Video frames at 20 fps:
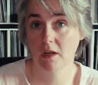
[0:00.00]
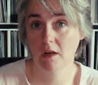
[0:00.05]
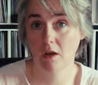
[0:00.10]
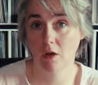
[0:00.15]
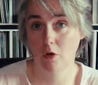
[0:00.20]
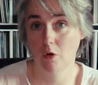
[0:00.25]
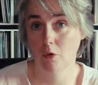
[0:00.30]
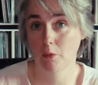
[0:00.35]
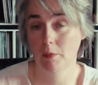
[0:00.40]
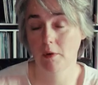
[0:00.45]
and I
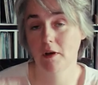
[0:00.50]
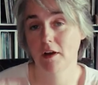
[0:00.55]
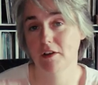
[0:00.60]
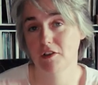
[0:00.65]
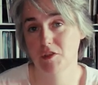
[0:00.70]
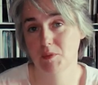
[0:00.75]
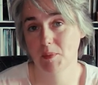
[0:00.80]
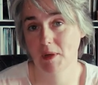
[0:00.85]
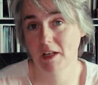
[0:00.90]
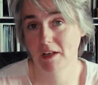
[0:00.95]
hope I
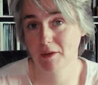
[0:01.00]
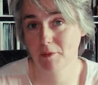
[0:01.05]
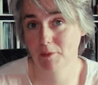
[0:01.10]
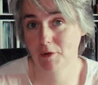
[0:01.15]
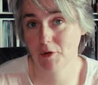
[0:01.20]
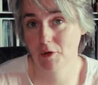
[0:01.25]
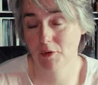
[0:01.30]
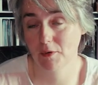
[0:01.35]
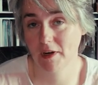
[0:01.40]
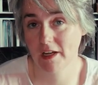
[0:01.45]
spelled him
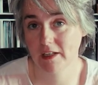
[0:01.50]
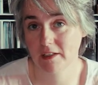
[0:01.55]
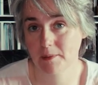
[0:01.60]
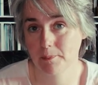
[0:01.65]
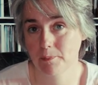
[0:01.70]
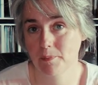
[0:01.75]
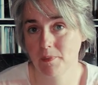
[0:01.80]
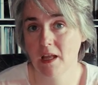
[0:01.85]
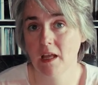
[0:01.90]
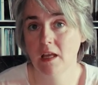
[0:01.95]
correct.
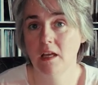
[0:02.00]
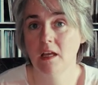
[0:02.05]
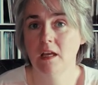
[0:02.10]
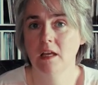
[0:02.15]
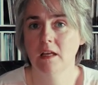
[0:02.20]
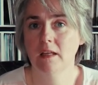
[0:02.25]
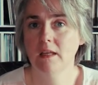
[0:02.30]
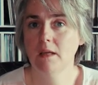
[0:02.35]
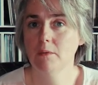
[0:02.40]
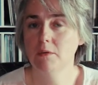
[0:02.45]

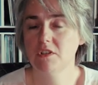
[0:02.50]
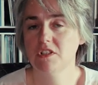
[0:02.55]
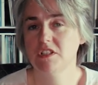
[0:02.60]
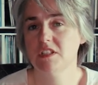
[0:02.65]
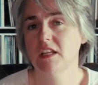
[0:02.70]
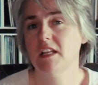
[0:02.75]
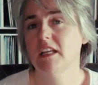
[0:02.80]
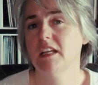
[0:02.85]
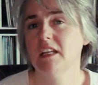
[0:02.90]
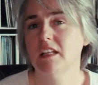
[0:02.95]
He was
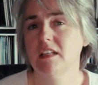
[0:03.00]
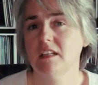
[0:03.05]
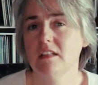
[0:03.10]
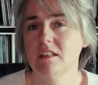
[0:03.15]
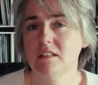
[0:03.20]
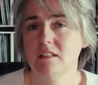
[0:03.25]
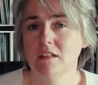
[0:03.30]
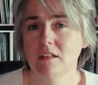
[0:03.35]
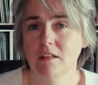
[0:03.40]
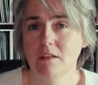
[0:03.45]
sitting in
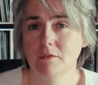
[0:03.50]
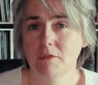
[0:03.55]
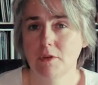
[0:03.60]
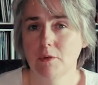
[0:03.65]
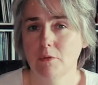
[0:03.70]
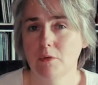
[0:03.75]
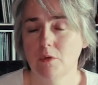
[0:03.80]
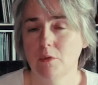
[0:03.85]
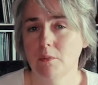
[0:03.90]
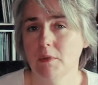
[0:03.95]
his
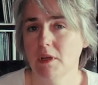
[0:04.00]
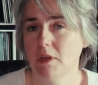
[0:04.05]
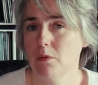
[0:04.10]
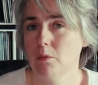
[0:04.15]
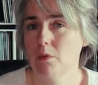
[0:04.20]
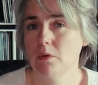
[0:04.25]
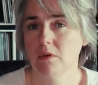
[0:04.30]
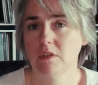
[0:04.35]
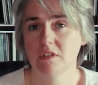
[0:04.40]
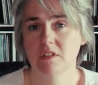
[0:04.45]
living room. It
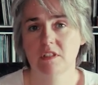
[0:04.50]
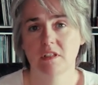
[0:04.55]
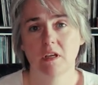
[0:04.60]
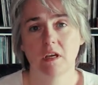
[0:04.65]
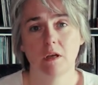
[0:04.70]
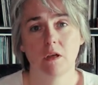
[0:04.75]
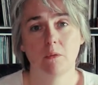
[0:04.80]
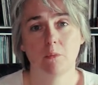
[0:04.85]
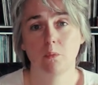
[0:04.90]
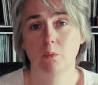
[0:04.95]
was
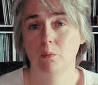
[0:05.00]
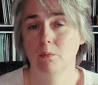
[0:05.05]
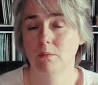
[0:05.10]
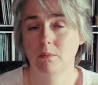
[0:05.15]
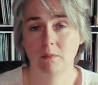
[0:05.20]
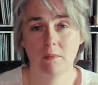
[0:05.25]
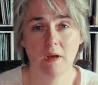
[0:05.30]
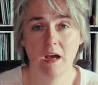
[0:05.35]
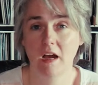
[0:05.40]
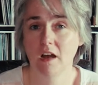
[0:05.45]

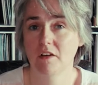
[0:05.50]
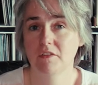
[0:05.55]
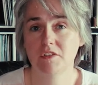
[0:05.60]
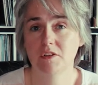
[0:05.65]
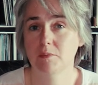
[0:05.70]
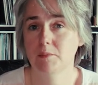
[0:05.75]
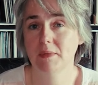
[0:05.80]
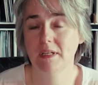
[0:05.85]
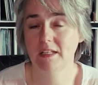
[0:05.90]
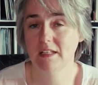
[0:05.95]

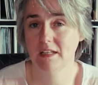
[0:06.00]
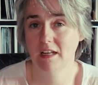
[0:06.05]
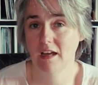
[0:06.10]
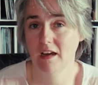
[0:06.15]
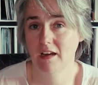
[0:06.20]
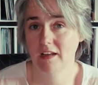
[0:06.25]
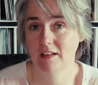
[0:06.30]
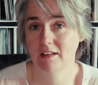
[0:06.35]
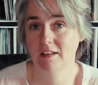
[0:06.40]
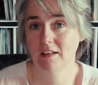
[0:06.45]
after
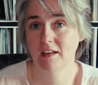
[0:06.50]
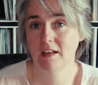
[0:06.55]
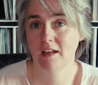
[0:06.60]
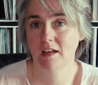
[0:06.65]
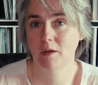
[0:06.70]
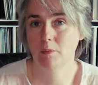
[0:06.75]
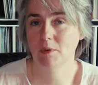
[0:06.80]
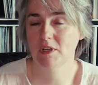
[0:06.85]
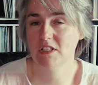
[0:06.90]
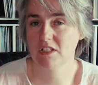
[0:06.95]
midnight,
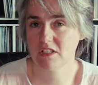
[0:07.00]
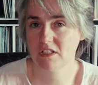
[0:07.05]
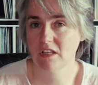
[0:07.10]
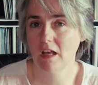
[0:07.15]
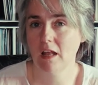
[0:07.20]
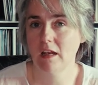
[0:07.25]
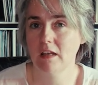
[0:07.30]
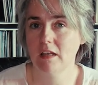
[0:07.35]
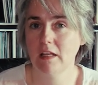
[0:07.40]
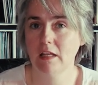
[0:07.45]
when
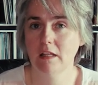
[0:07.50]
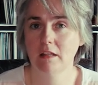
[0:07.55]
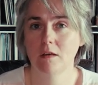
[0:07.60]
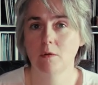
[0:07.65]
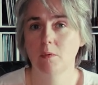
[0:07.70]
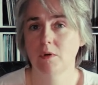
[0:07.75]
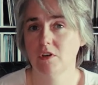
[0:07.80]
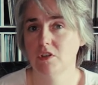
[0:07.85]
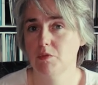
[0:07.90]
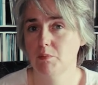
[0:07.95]
suddenly
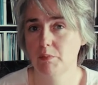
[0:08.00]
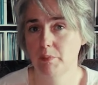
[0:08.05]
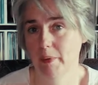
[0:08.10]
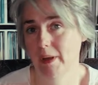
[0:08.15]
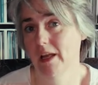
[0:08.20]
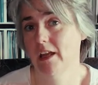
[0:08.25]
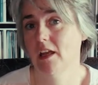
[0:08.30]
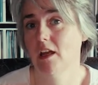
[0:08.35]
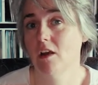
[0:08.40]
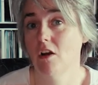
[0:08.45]
there was
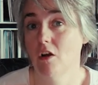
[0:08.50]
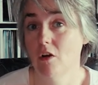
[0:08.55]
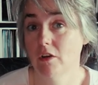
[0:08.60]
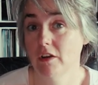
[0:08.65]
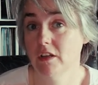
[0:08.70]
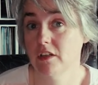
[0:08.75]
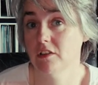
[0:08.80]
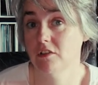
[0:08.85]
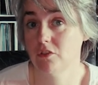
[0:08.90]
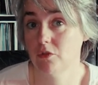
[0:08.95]
banging
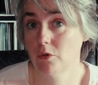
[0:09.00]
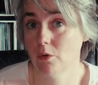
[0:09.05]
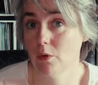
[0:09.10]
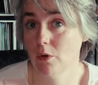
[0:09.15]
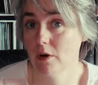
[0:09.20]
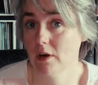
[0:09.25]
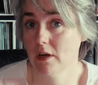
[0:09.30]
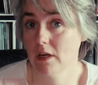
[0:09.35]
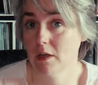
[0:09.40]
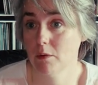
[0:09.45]
on his
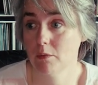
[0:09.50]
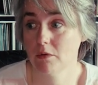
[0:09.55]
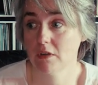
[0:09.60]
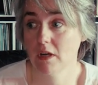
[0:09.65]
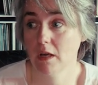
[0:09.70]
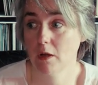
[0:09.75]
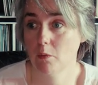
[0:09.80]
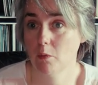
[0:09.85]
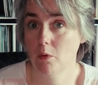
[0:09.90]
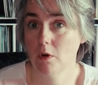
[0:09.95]
door, and he was
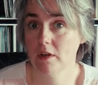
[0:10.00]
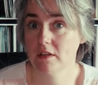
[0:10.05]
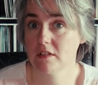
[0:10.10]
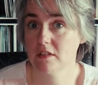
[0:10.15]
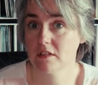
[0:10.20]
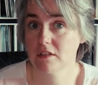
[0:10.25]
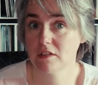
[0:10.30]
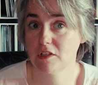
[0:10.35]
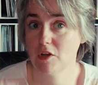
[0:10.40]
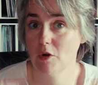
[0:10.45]
like,
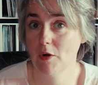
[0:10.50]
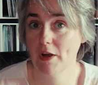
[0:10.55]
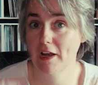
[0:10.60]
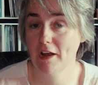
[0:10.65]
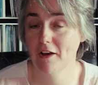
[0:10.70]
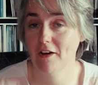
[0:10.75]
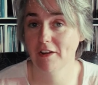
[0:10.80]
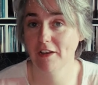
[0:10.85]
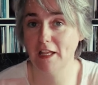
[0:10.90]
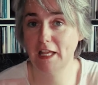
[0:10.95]
what's
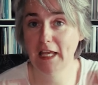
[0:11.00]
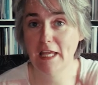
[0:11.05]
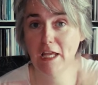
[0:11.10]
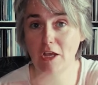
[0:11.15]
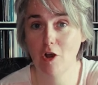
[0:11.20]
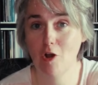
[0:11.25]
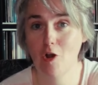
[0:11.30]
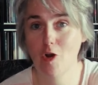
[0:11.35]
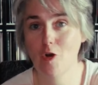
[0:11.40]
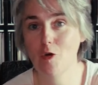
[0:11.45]
going on?
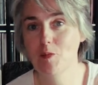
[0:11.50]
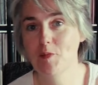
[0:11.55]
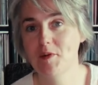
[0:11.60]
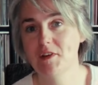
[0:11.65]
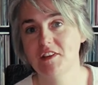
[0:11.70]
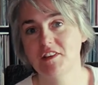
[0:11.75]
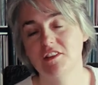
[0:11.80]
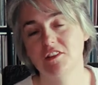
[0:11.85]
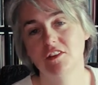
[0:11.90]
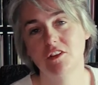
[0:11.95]
He
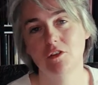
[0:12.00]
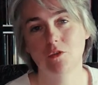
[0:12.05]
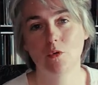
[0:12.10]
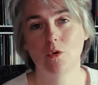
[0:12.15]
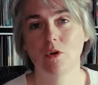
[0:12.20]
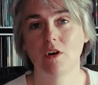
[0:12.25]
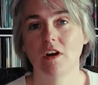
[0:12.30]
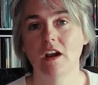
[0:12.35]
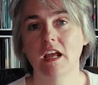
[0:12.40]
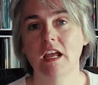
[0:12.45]
opened the
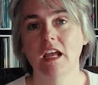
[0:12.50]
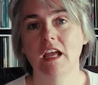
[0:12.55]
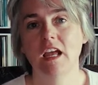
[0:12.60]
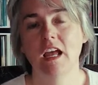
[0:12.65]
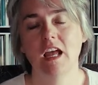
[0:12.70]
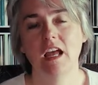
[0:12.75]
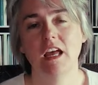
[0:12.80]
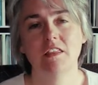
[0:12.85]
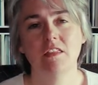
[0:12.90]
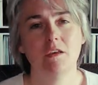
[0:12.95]
door,
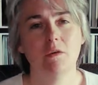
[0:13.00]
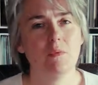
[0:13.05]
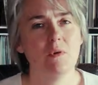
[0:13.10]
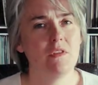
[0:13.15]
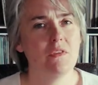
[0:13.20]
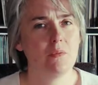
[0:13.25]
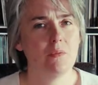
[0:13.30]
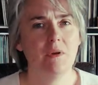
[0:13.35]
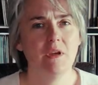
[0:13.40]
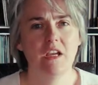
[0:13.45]
and there were
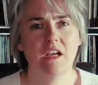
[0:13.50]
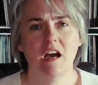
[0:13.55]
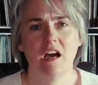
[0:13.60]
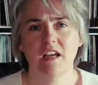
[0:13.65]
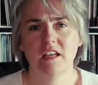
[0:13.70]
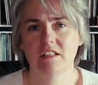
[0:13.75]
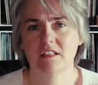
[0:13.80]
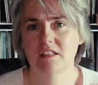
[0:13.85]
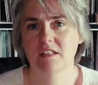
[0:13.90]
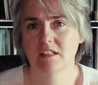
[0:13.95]
three
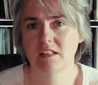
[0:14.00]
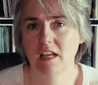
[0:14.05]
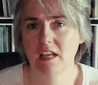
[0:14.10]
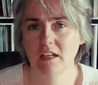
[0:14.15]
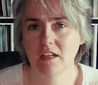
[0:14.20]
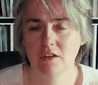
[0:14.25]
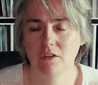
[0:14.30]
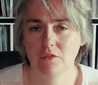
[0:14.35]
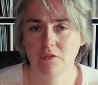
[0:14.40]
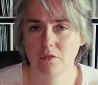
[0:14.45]
guys
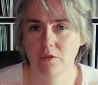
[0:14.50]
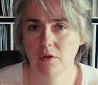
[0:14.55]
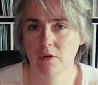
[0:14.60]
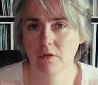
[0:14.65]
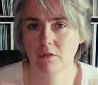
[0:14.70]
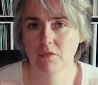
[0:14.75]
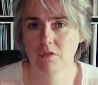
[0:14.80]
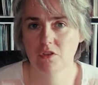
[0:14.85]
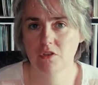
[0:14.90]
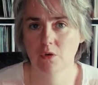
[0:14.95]
standing in front
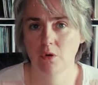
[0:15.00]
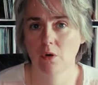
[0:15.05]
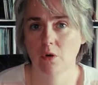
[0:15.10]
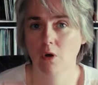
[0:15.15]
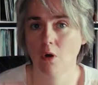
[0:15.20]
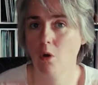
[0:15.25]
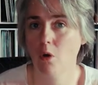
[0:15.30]
of his door